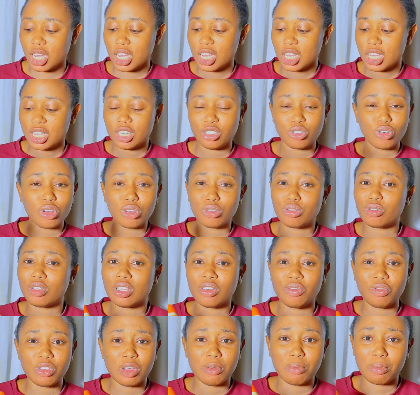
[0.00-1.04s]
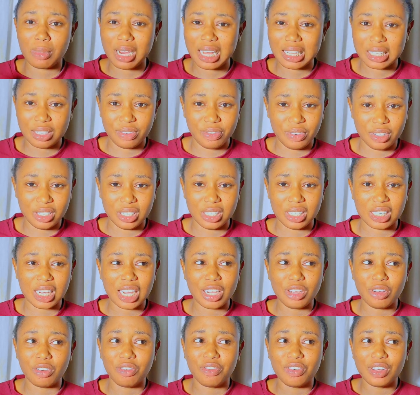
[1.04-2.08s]
it's going to give you a matte finish, and
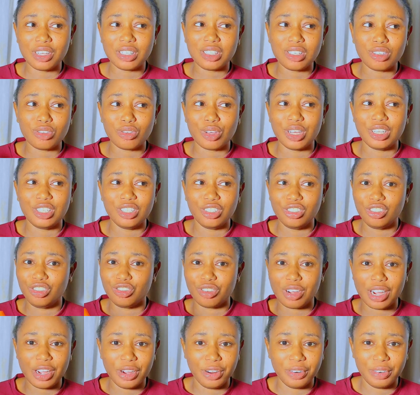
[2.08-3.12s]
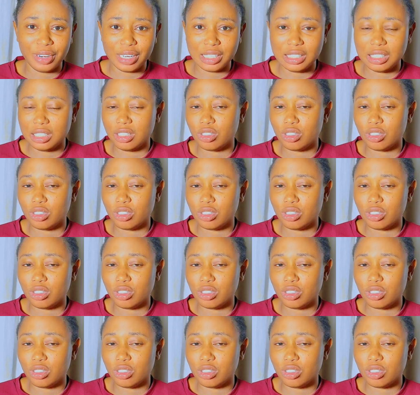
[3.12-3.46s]
your face is already dry already.